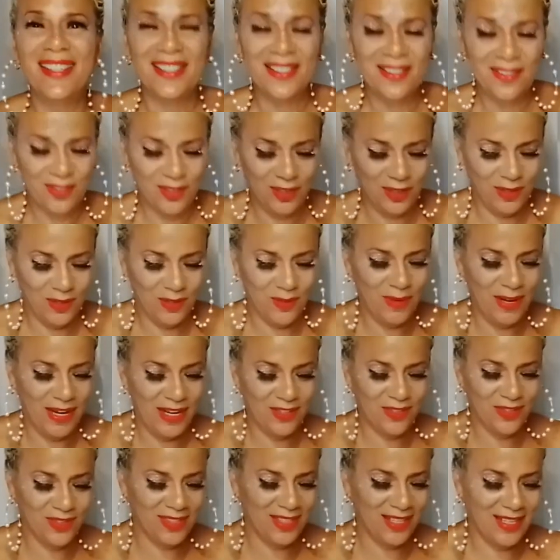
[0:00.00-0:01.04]
into
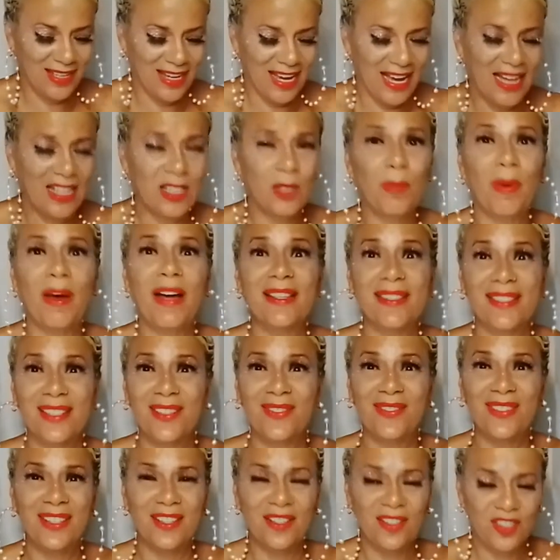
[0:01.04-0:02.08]
angels and guides,
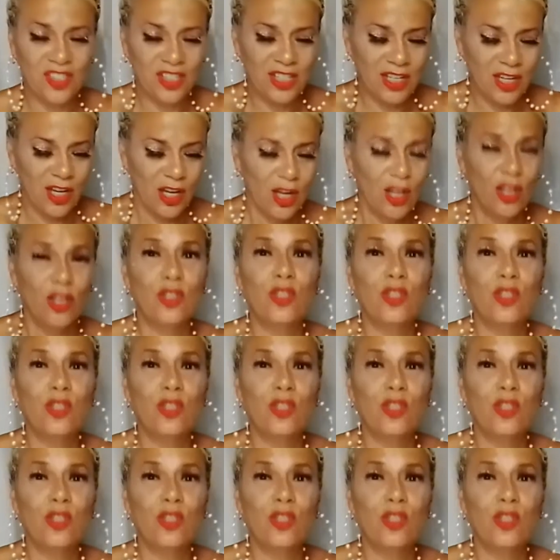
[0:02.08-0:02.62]
positive energy,